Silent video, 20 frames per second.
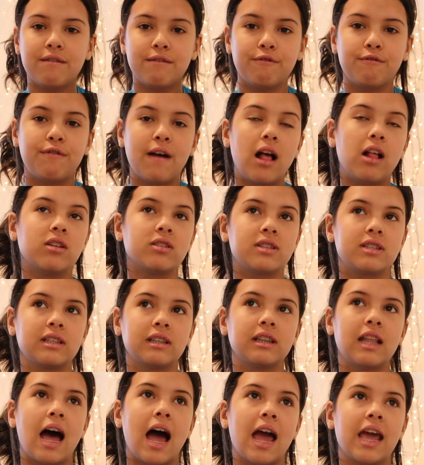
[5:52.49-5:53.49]

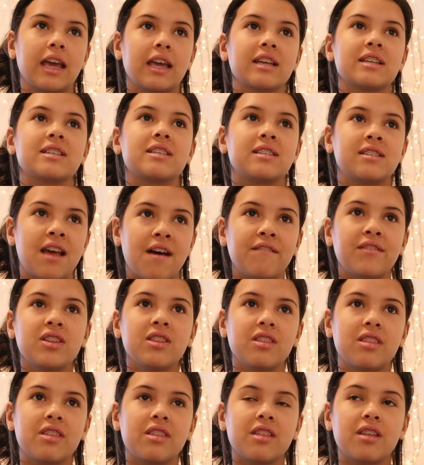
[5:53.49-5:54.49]
felt like
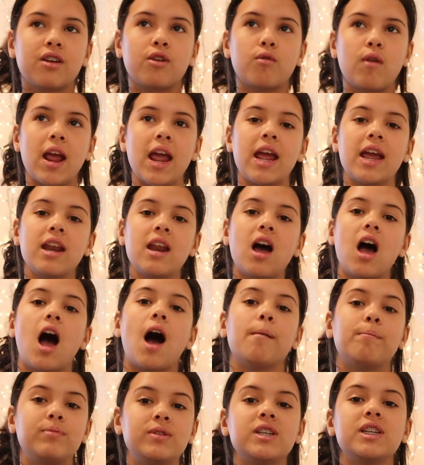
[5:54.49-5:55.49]
7th grade
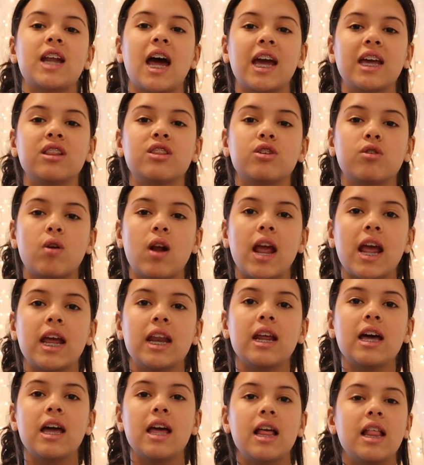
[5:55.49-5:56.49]
up to 9th
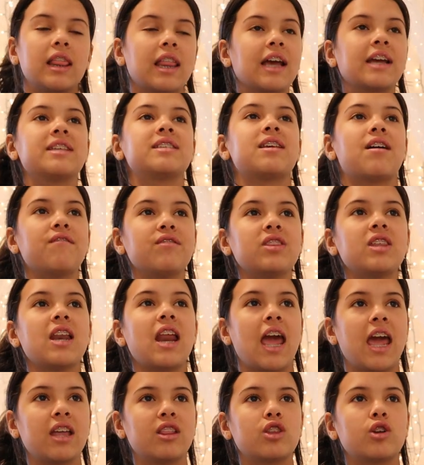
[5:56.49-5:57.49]
grade, like 7th
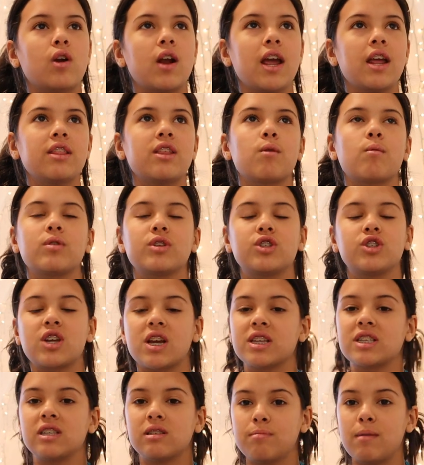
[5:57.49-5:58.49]
and 8th grade, there was
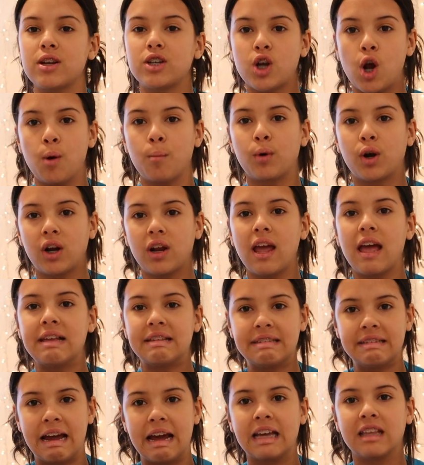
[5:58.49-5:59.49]
just as much homework
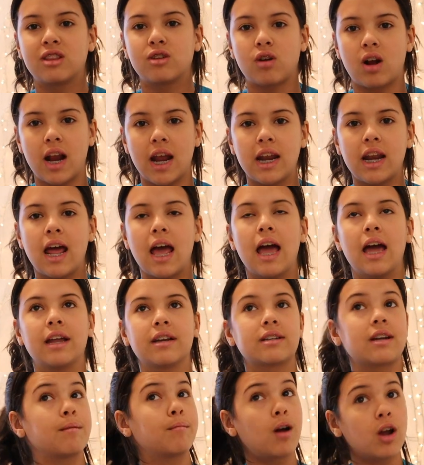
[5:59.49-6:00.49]
as 9th grade,
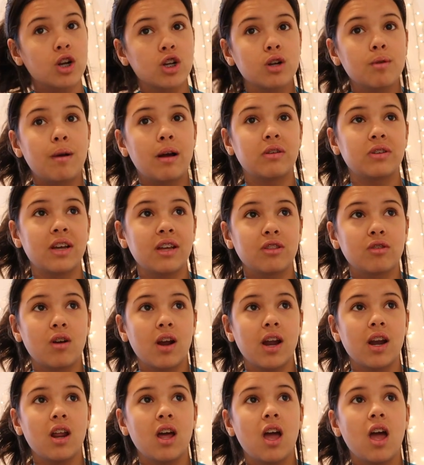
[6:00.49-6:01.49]
and I'm not sure about 10th
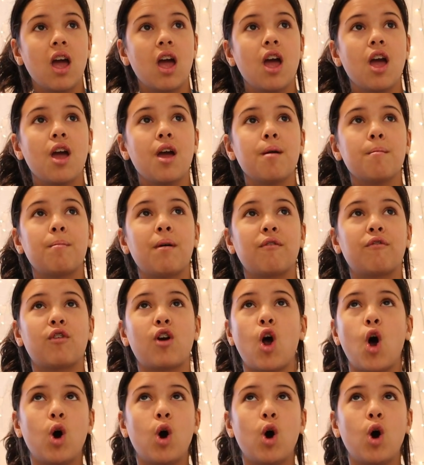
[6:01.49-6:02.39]
grade, but for